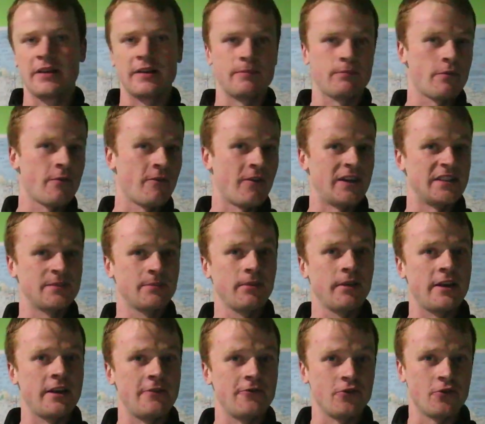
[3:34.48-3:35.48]
it provides
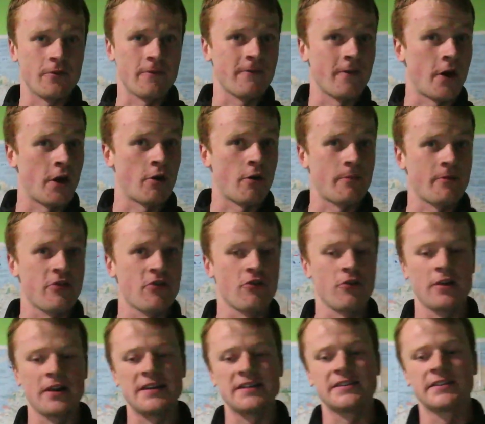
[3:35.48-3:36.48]
plenty of good photo
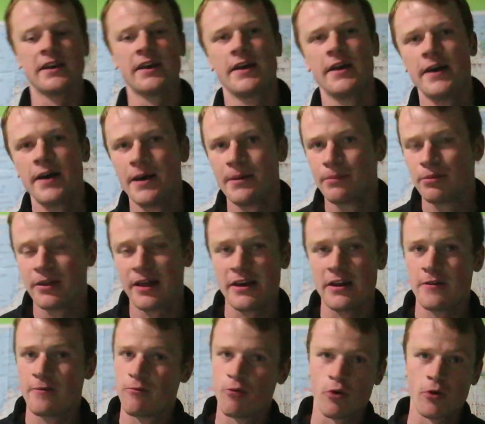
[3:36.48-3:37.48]
opportunities. Plenty of